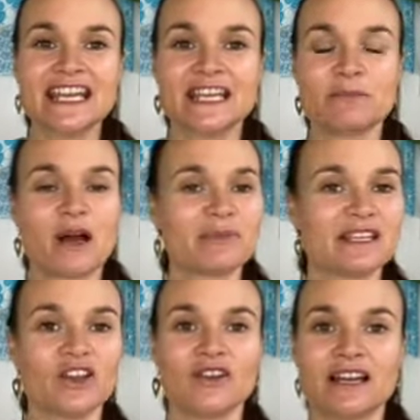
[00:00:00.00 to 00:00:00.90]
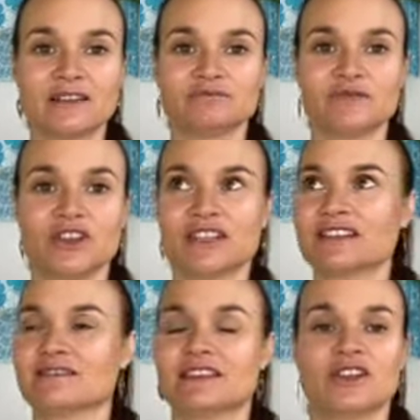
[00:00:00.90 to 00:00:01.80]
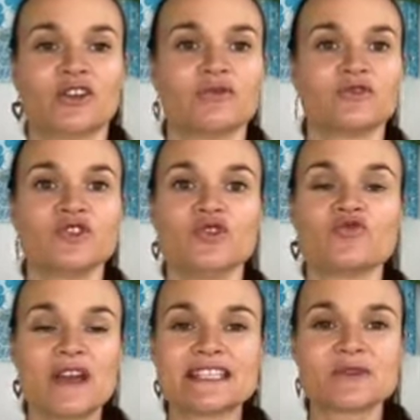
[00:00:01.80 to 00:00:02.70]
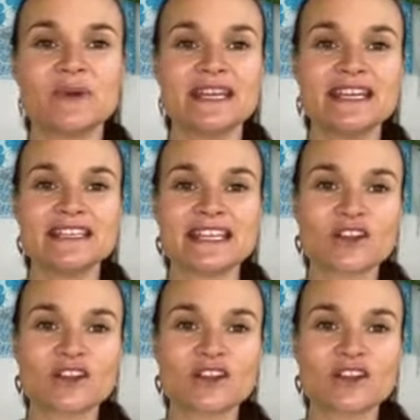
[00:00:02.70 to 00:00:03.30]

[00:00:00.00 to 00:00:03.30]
It might be learning, you know, new recipes.